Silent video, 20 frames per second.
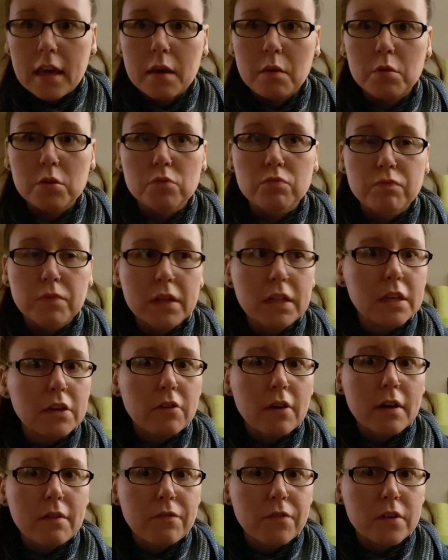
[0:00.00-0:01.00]
It was really
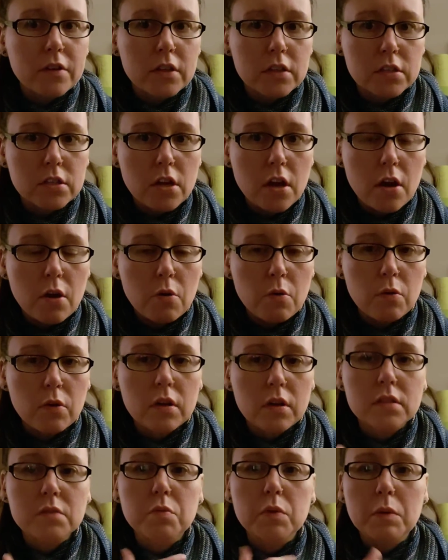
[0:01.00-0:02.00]
great for in the snow
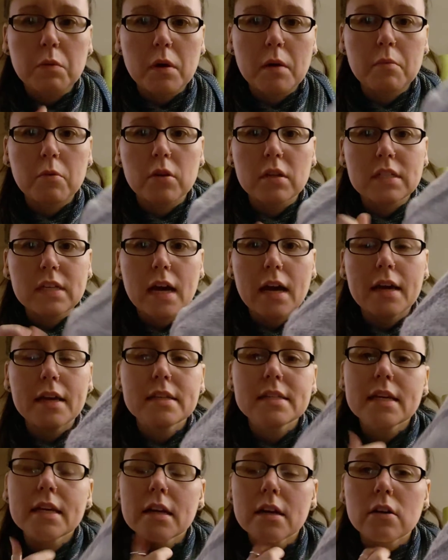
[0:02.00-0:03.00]
because we were able to tie
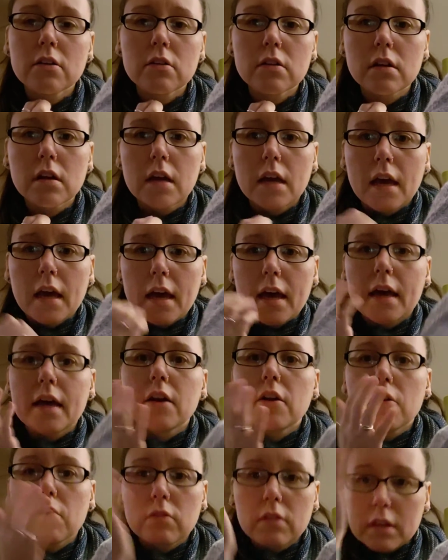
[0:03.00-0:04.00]
it down
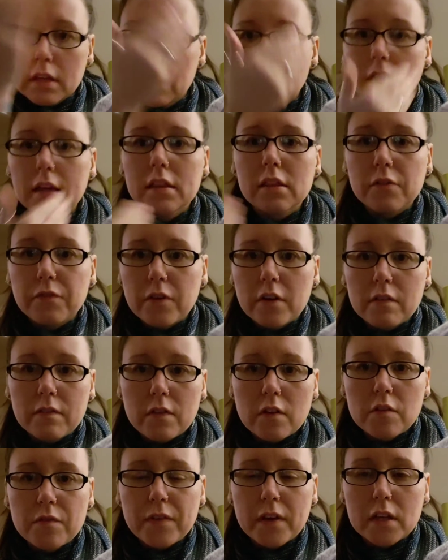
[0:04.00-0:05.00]
and only like the front of
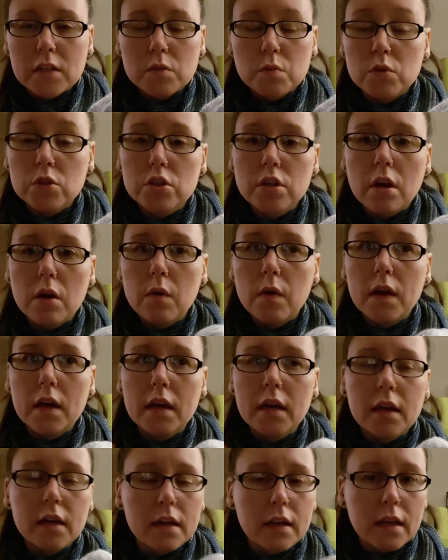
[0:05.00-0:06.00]
her face was
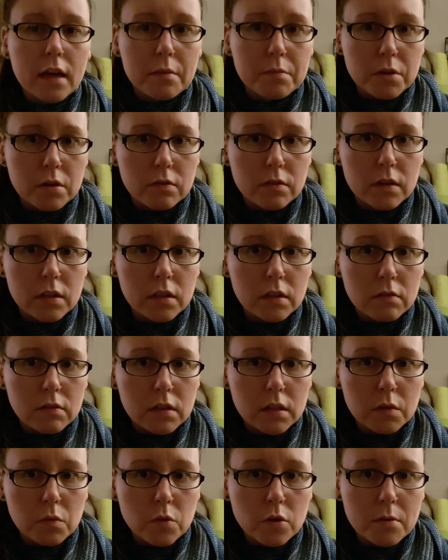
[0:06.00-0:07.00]
showing and it kept her really,
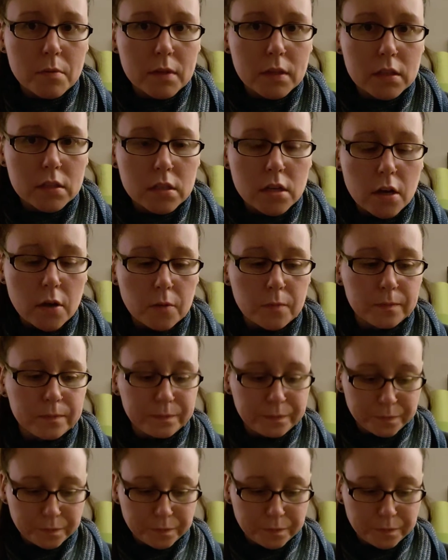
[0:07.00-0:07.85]
really warm in the snow.